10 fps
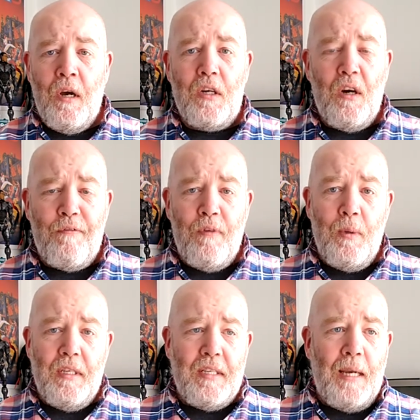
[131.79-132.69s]
I got
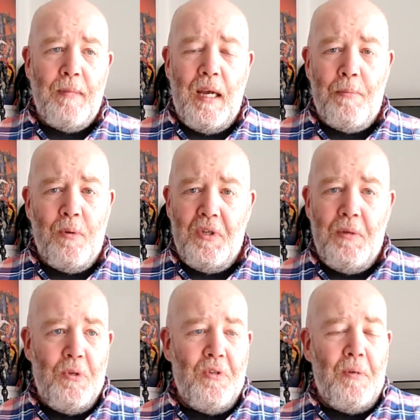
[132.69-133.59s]
through it the same day I bought
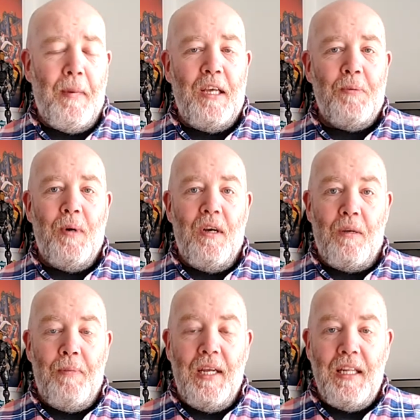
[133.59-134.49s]
it, which I was amazed by. I
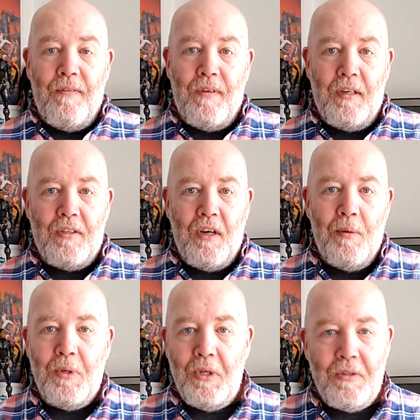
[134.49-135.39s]
completed it first
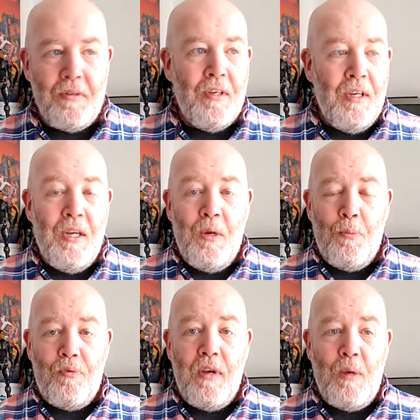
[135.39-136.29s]
time, which is
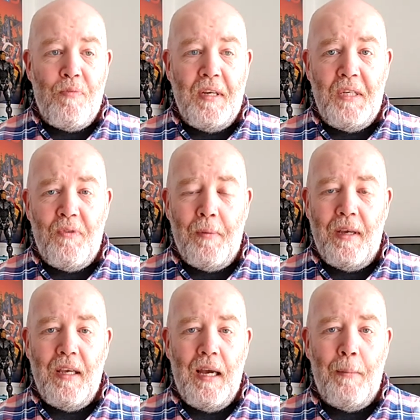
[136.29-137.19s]
pretty impressive for me.
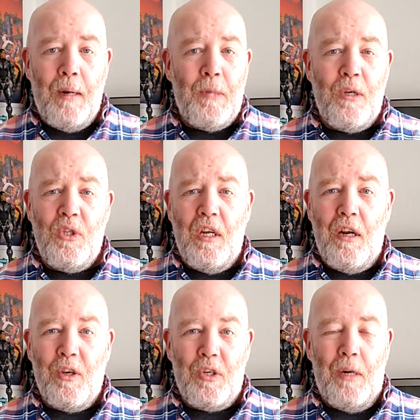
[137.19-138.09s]
I mean, I'm not using a
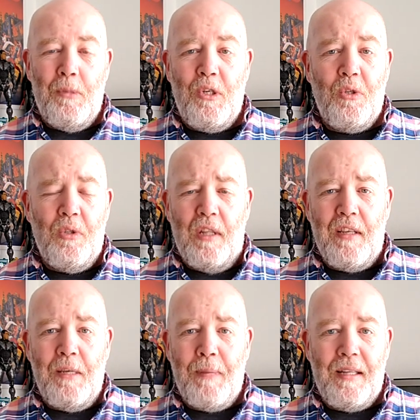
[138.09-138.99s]
light gun, I'm just using the
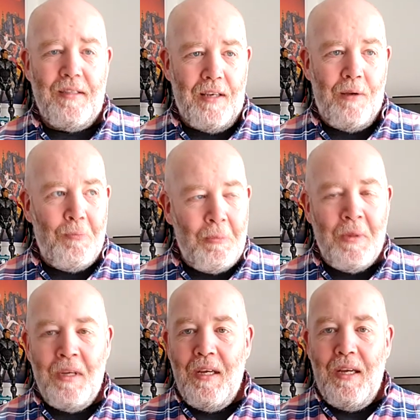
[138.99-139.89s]
D-pad, so,
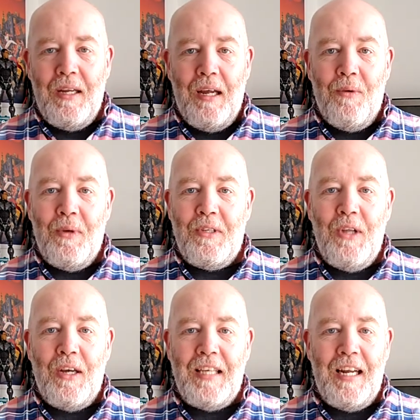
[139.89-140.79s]
you know, it's
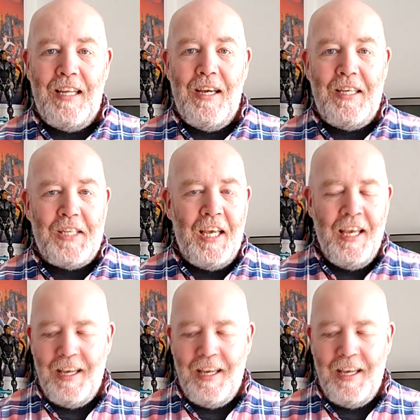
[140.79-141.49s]
not exactly easy.